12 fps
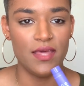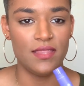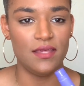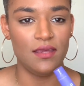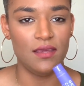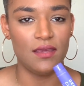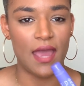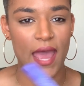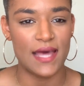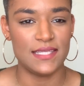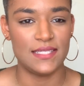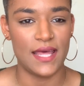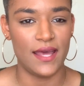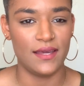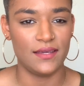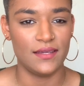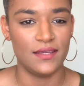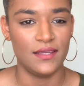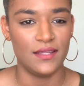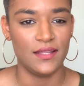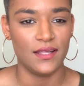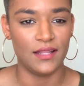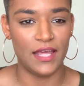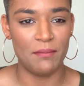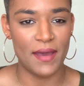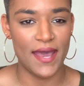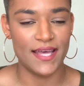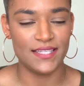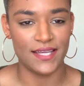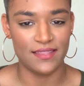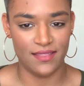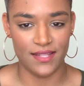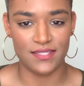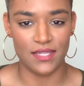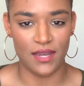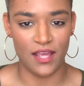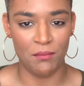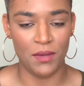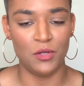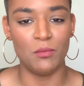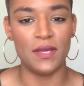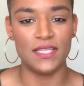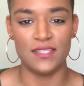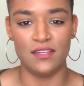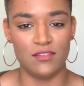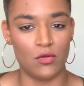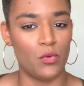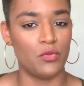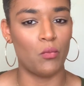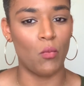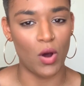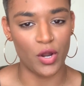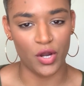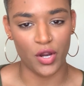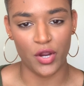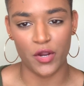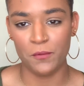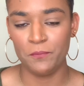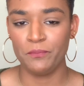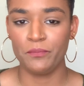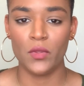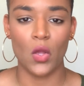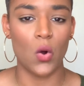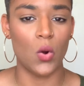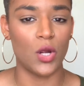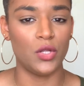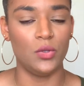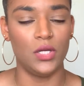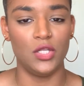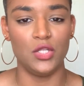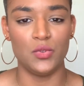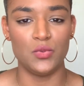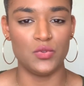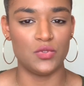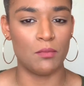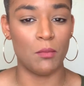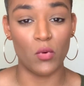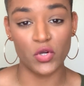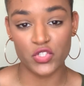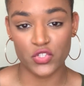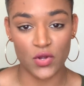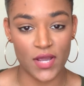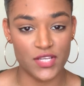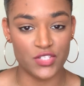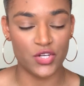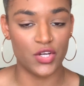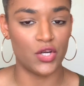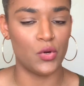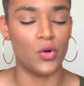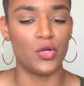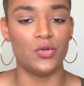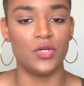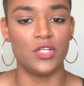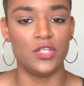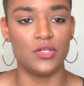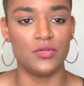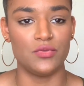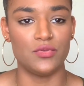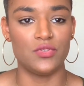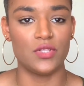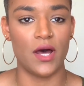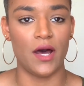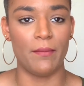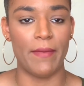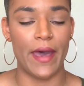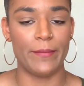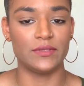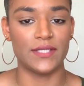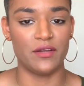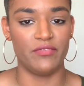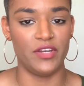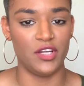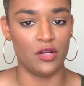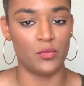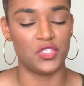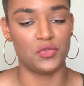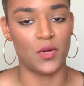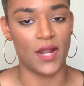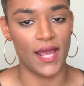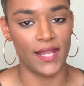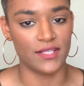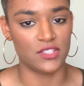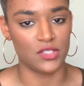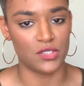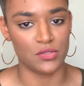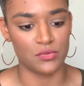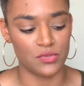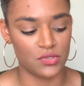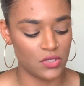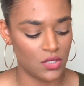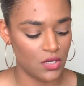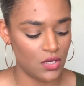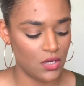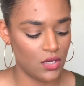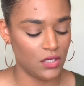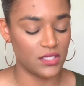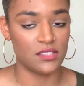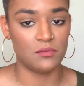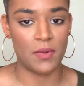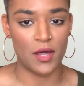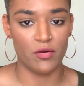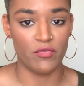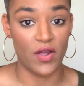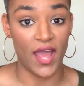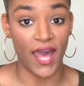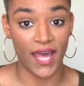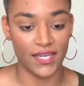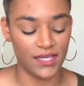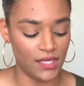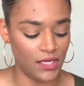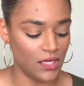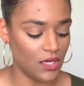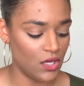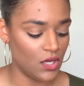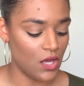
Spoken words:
the Aztec clay mask, I think that's the name, and you mix it either with water, or you can use moisturizer, or you can use apple cider vinegar, which is what I like to use because it's better for acne.